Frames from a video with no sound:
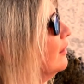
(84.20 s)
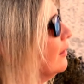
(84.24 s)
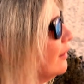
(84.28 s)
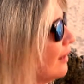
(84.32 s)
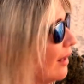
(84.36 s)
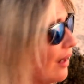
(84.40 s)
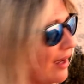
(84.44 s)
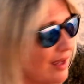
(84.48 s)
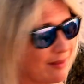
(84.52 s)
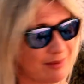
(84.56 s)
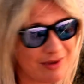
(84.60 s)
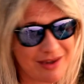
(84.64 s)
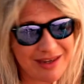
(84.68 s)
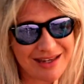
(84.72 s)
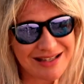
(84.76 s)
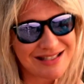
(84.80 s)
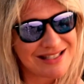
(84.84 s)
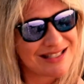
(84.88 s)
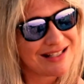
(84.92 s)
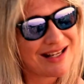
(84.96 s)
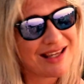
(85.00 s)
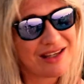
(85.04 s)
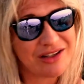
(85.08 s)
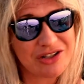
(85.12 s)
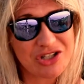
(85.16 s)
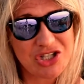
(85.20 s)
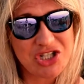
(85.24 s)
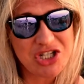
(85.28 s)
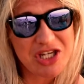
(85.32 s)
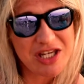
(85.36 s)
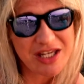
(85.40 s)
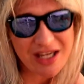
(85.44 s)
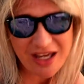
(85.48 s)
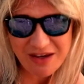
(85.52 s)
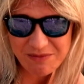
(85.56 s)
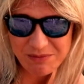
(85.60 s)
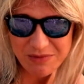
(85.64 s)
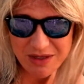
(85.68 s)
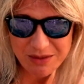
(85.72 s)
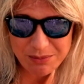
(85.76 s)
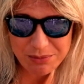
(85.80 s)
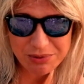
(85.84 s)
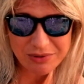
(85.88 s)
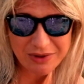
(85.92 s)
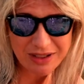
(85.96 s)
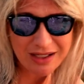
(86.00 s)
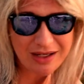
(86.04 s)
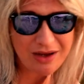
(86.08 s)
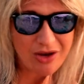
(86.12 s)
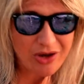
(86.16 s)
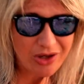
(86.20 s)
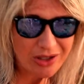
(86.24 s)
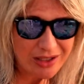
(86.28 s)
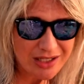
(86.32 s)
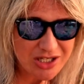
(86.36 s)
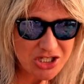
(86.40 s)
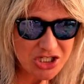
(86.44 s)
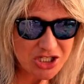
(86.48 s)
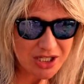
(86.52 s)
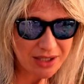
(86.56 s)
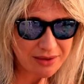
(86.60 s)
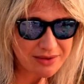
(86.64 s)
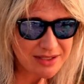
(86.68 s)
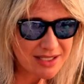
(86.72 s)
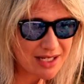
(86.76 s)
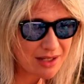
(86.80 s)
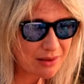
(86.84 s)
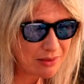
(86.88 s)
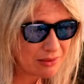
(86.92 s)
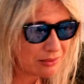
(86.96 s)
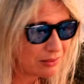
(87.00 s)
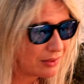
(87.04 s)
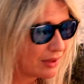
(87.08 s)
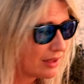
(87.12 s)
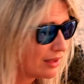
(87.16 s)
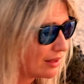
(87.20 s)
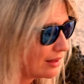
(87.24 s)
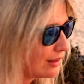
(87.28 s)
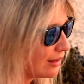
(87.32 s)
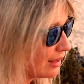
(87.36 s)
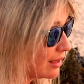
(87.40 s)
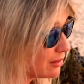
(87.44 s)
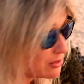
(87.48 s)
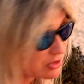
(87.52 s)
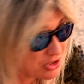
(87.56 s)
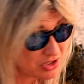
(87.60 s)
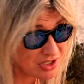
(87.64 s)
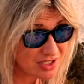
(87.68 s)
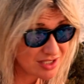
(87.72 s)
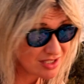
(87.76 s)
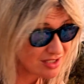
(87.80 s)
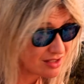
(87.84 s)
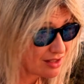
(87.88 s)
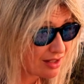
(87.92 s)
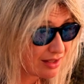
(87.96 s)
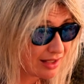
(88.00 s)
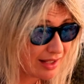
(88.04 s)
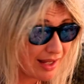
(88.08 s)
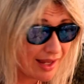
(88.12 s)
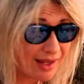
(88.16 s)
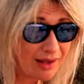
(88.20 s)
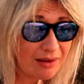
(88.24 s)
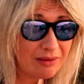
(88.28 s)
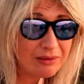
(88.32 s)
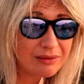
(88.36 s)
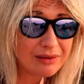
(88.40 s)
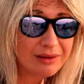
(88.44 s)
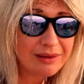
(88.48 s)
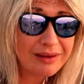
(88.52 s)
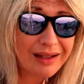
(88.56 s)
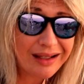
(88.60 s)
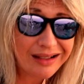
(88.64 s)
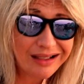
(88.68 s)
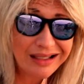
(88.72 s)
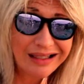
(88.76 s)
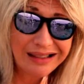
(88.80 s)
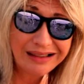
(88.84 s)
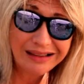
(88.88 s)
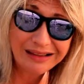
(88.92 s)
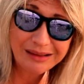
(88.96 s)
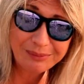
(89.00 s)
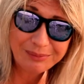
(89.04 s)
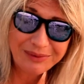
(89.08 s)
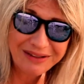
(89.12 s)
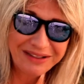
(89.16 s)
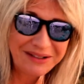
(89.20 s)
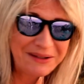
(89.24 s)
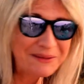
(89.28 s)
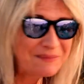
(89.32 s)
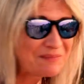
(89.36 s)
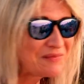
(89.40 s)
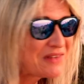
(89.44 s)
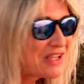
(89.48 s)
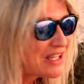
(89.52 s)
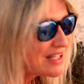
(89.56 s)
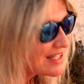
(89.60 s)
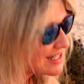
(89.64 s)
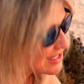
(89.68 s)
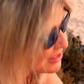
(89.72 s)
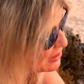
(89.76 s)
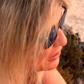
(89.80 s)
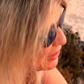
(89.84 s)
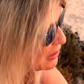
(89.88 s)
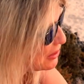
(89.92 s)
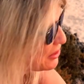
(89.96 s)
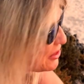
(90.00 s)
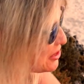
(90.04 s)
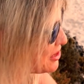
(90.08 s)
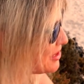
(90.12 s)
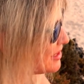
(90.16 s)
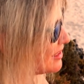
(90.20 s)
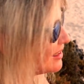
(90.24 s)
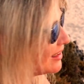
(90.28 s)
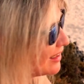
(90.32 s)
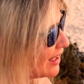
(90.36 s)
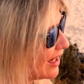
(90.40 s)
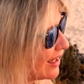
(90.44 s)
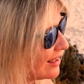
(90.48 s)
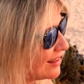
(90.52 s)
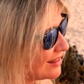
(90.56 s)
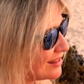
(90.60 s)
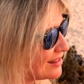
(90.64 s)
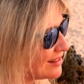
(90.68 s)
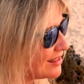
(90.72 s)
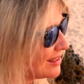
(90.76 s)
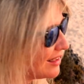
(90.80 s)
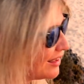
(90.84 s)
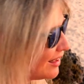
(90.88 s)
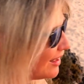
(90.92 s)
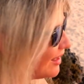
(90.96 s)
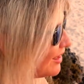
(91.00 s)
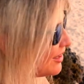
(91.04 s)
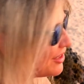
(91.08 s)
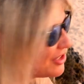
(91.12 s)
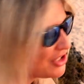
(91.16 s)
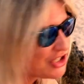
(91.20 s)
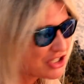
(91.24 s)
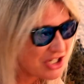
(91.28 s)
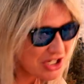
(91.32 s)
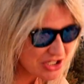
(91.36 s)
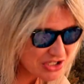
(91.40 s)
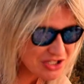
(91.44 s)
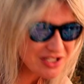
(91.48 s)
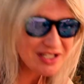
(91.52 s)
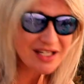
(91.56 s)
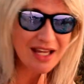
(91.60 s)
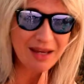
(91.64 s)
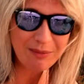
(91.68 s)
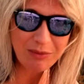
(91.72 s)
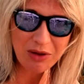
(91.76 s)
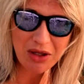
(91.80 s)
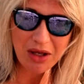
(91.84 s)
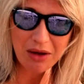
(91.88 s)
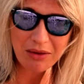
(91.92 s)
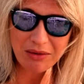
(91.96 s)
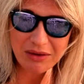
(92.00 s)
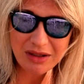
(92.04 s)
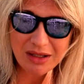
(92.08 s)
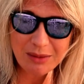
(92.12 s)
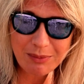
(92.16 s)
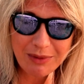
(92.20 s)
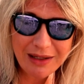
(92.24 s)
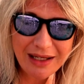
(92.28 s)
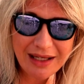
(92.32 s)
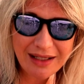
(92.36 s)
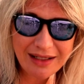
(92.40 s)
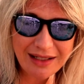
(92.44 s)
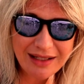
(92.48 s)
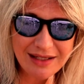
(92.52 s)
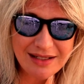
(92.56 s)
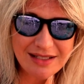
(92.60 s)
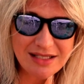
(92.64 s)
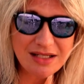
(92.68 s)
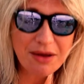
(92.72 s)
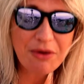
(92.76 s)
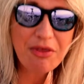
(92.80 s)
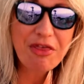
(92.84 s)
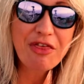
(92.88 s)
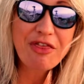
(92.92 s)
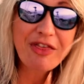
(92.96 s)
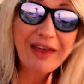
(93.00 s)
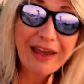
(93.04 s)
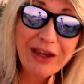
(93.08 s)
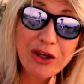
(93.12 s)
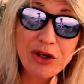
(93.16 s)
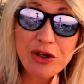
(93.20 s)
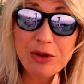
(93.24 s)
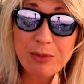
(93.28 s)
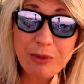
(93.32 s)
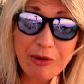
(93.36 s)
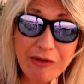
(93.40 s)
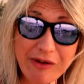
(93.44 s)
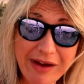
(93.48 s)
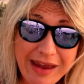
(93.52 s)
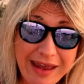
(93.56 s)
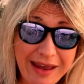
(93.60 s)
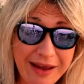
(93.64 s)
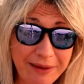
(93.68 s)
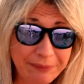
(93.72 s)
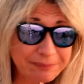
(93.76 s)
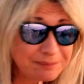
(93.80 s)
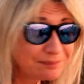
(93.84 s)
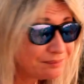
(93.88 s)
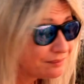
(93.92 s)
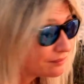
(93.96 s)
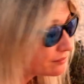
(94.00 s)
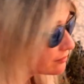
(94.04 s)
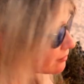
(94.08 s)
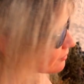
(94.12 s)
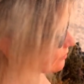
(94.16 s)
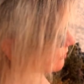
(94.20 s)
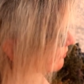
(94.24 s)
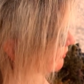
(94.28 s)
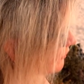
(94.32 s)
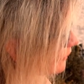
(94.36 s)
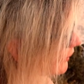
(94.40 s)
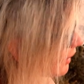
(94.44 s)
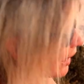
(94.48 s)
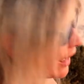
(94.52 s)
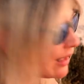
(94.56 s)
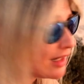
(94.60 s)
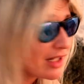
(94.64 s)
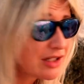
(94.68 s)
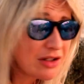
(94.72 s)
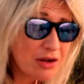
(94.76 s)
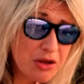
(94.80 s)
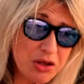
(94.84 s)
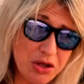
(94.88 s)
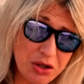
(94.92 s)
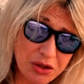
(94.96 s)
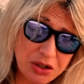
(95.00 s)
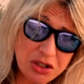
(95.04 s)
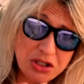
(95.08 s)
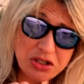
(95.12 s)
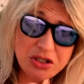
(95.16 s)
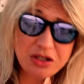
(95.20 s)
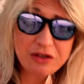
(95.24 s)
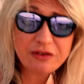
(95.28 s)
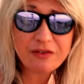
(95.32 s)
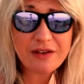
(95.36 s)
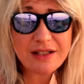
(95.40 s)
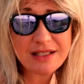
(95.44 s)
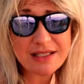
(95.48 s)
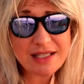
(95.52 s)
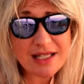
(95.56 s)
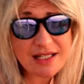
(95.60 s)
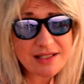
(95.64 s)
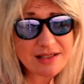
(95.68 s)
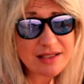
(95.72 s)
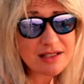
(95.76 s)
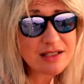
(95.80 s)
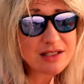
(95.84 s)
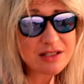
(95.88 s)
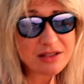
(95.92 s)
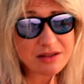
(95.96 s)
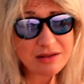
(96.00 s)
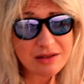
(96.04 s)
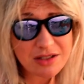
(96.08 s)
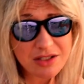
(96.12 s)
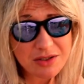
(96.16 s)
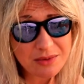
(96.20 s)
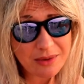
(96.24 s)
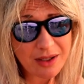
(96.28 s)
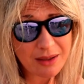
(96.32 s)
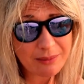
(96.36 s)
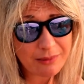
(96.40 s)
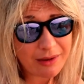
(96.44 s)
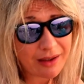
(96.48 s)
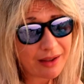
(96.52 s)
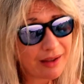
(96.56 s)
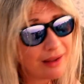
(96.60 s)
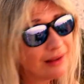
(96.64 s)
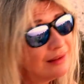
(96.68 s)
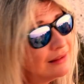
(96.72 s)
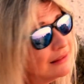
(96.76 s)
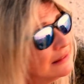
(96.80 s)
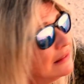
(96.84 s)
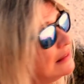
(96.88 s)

that I'm here today, because she gave me a pretty early shout out when I was just starting out, getting a little bit disillusioned, and she just kept me going at the beginning. So thank you, Maria. And I know you're gonna do fantastic soon as well, mate.